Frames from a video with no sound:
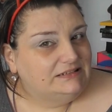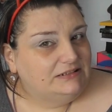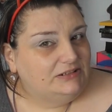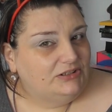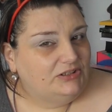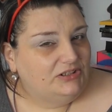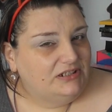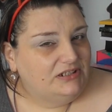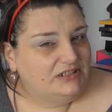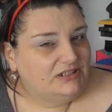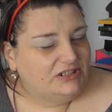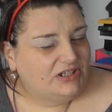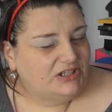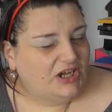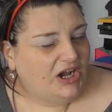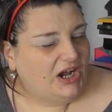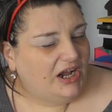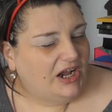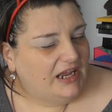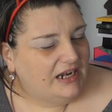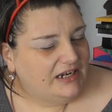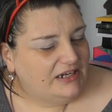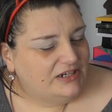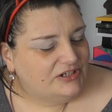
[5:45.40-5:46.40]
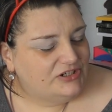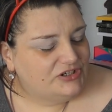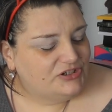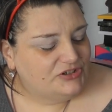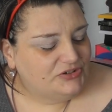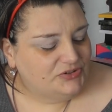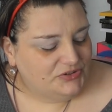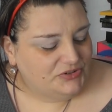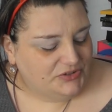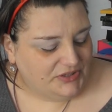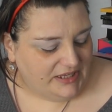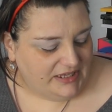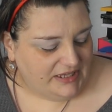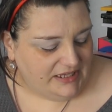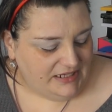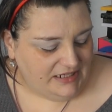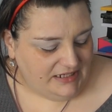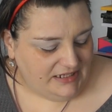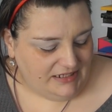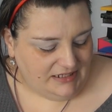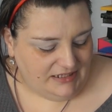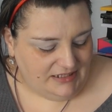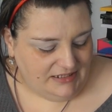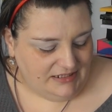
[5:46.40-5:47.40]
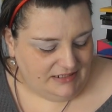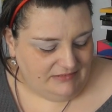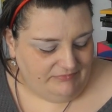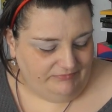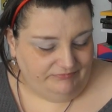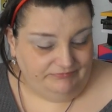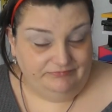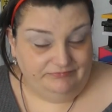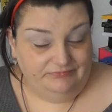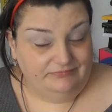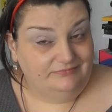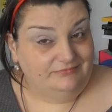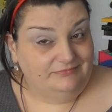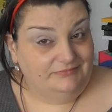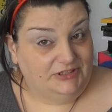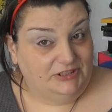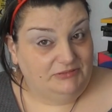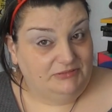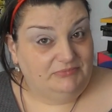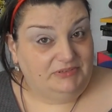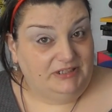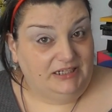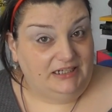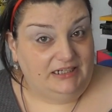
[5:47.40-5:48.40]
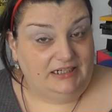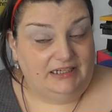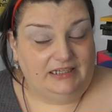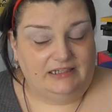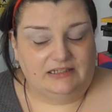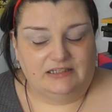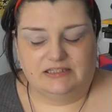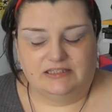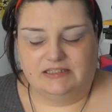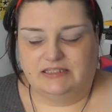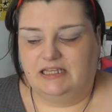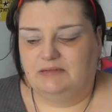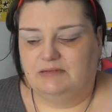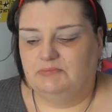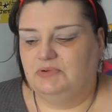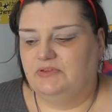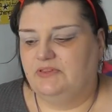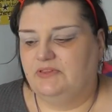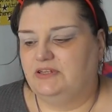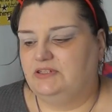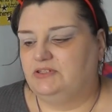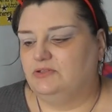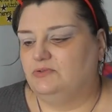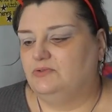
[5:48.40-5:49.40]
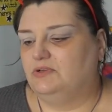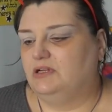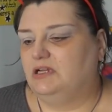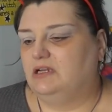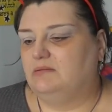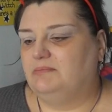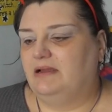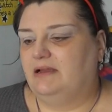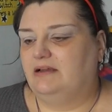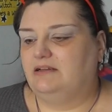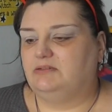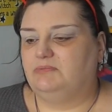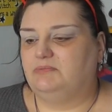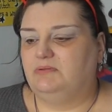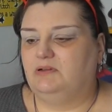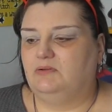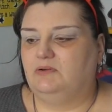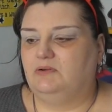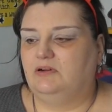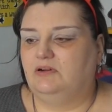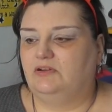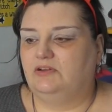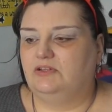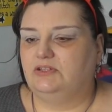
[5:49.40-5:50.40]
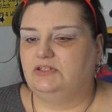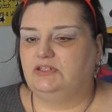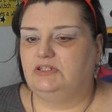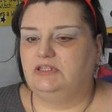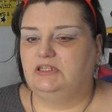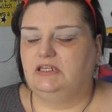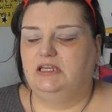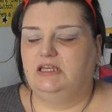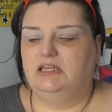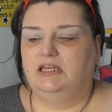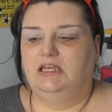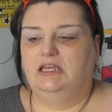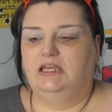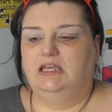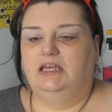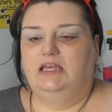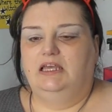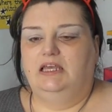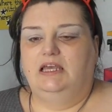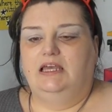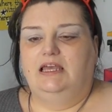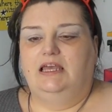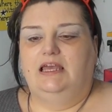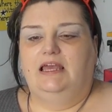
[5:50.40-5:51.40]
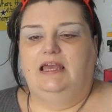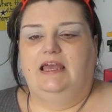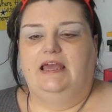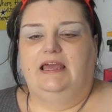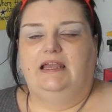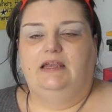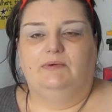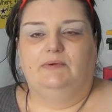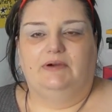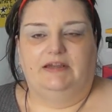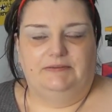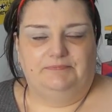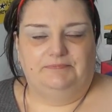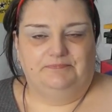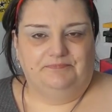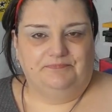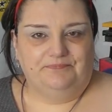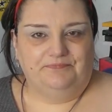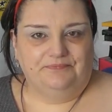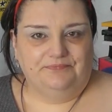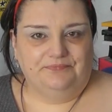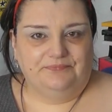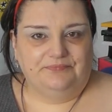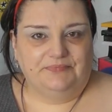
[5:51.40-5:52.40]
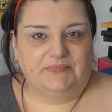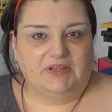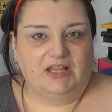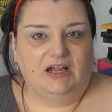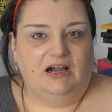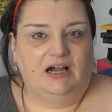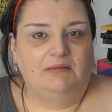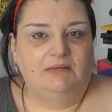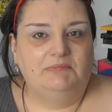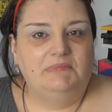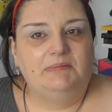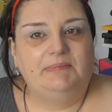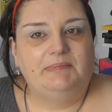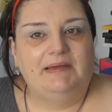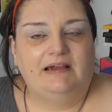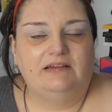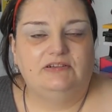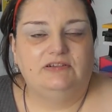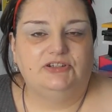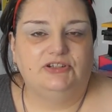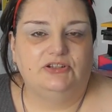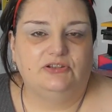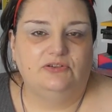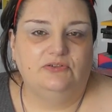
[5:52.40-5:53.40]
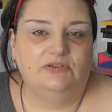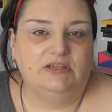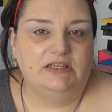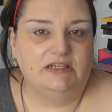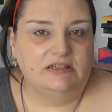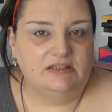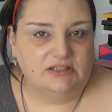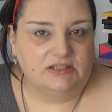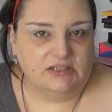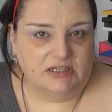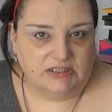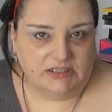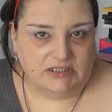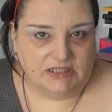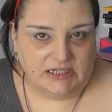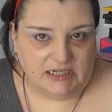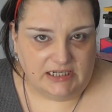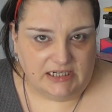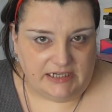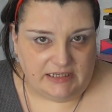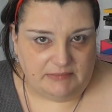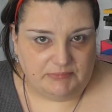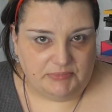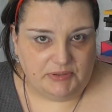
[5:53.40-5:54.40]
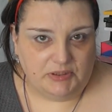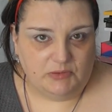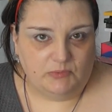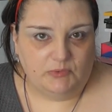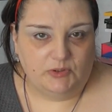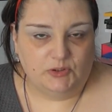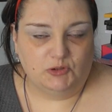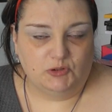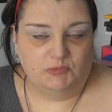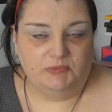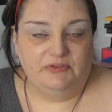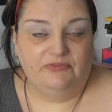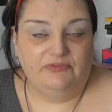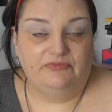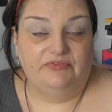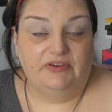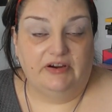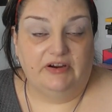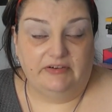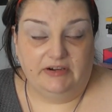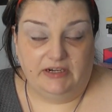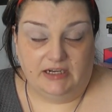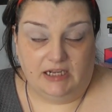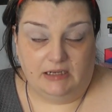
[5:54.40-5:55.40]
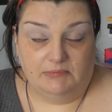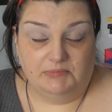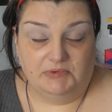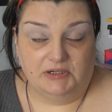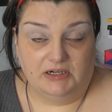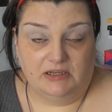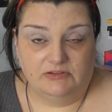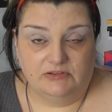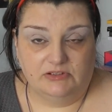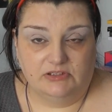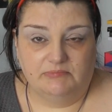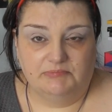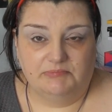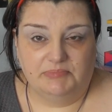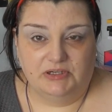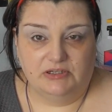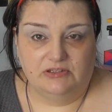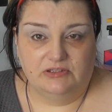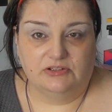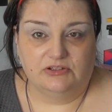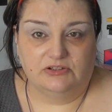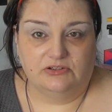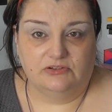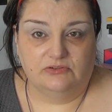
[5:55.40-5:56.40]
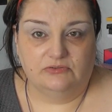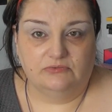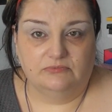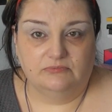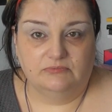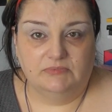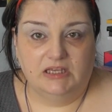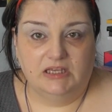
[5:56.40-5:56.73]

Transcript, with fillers: I'm not entirely sure they completely understand what they're talking about, to be quite honest. Anyway, I'm about to insert a clip which will be very up close and personal,